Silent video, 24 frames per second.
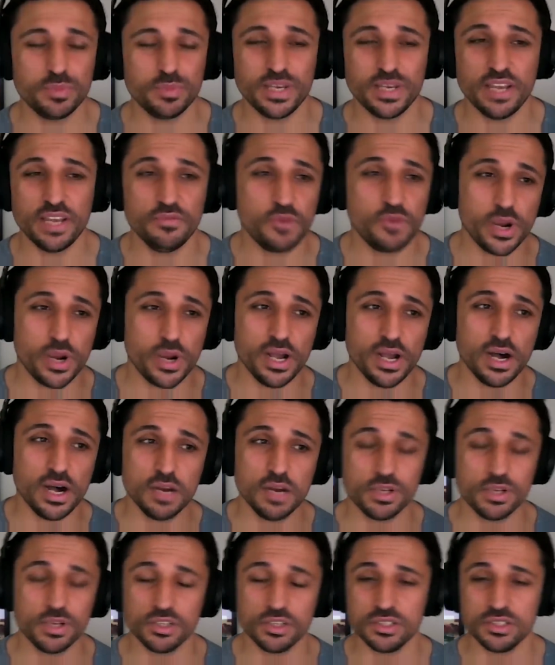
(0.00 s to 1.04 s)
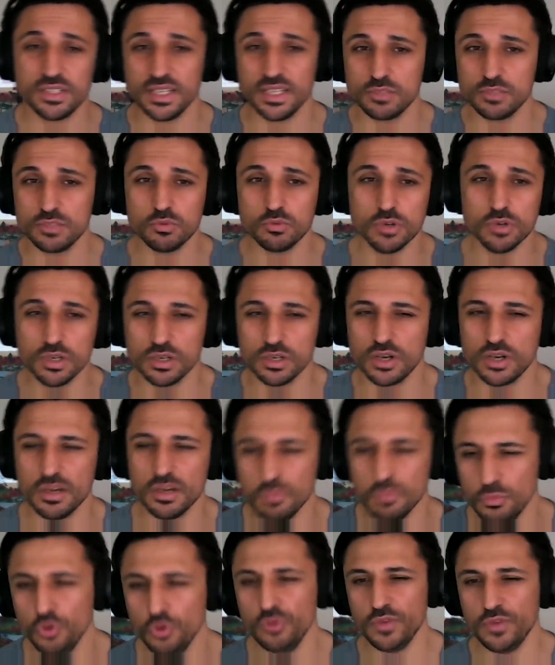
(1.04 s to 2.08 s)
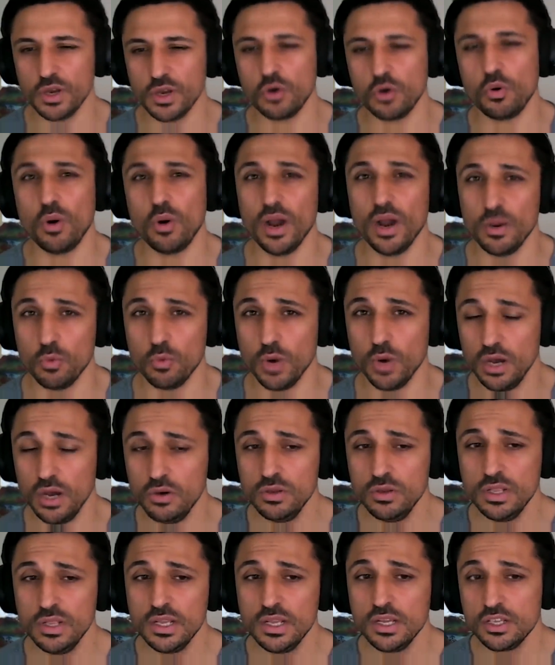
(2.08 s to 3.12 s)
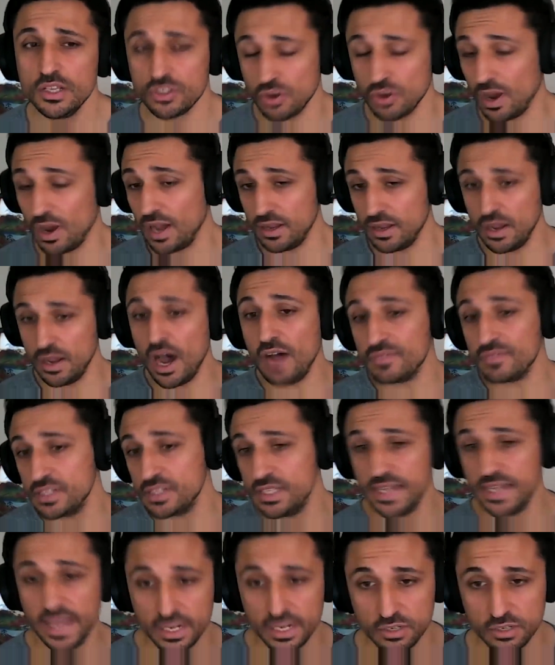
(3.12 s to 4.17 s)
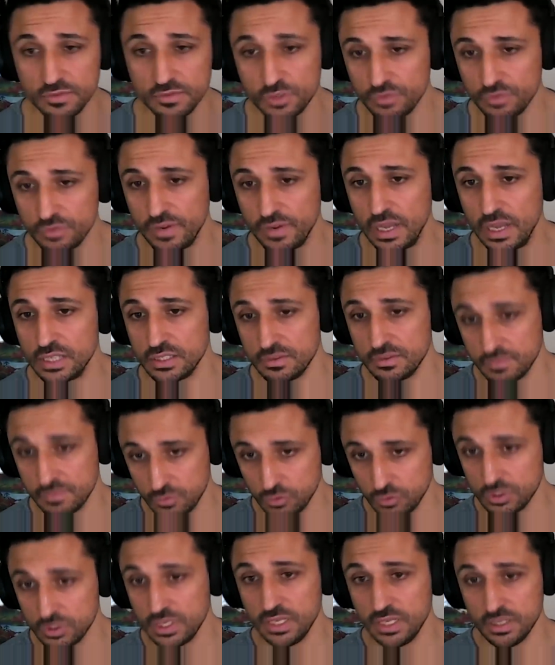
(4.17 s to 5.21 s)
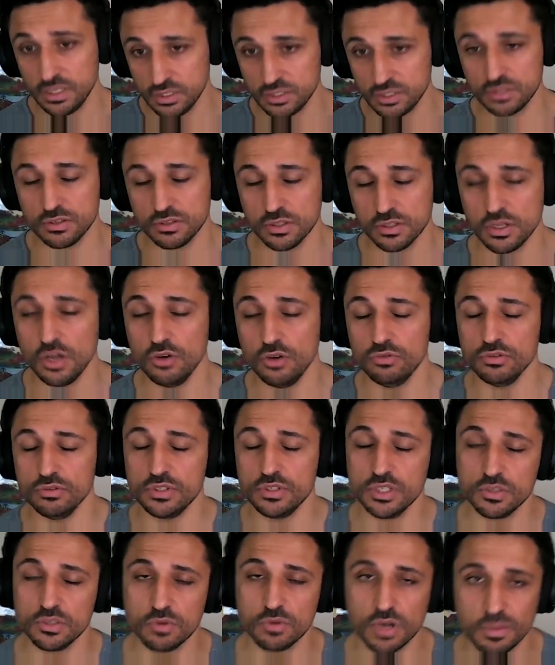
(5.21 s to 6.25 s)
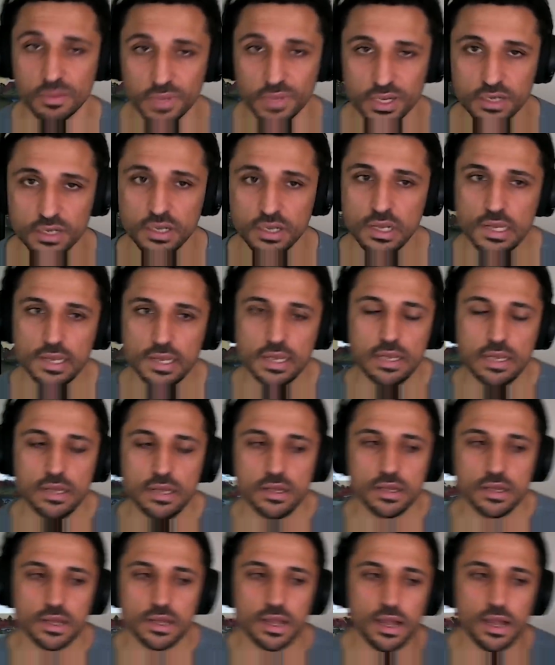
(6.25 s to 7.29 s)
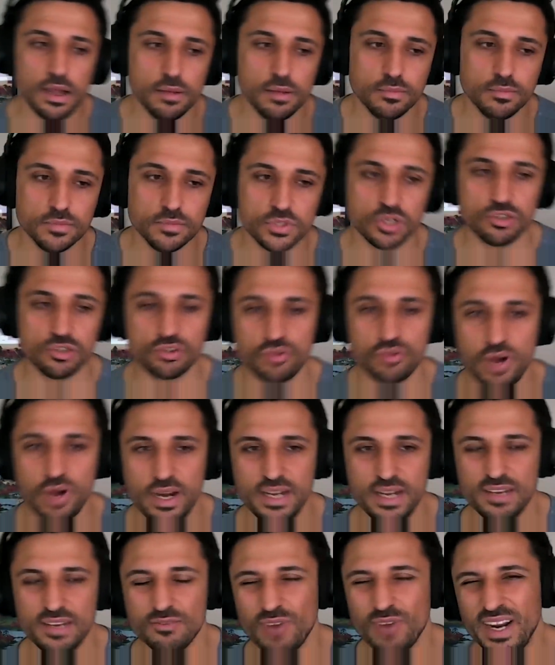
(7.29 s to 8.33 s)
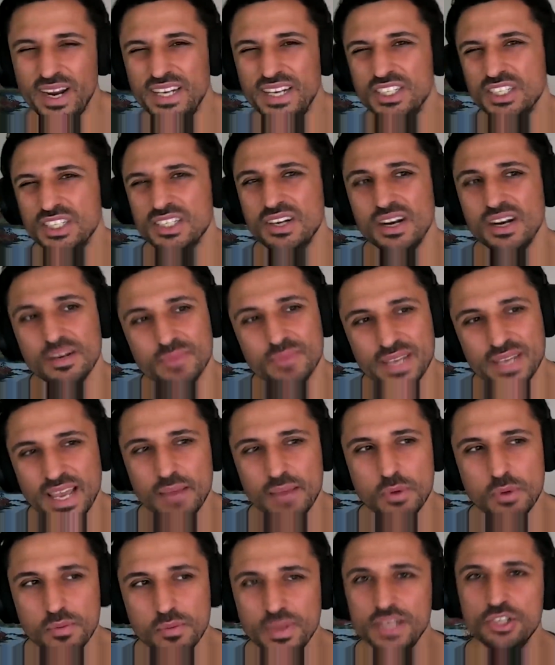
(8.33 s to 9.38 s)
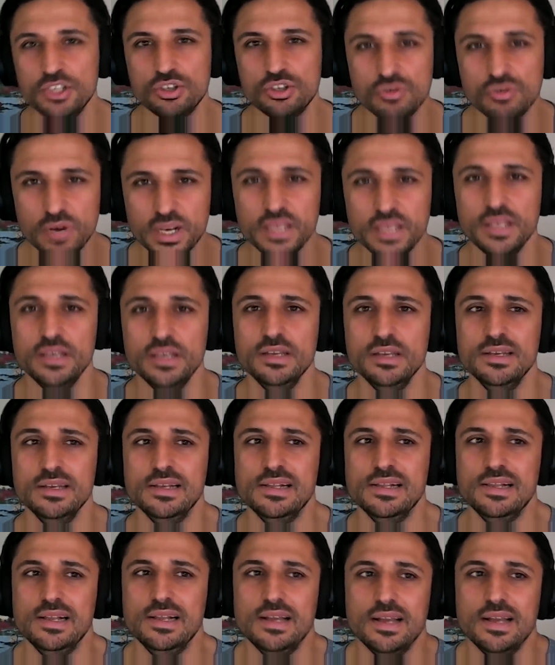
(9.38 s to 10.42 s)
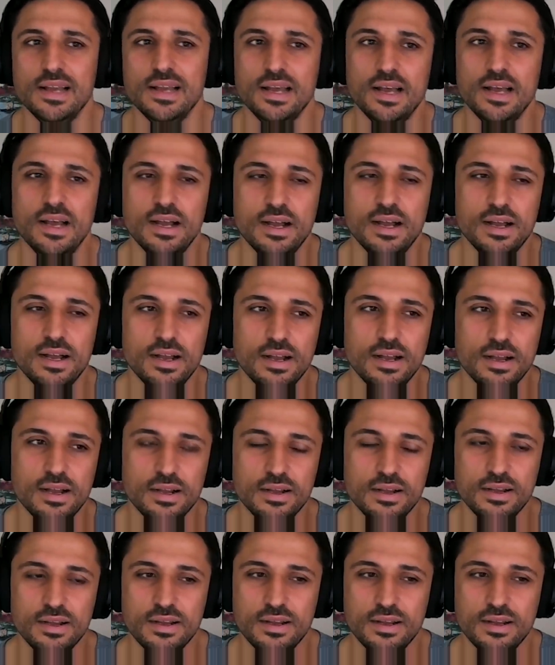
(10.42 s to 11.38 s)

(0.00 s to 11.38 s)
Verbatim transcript: became very hard because things were mm. kind of moving quite well. So uh, after the end of 2014's lows is what I mean. Um, so trading ranges kind of became a bit tricky uh,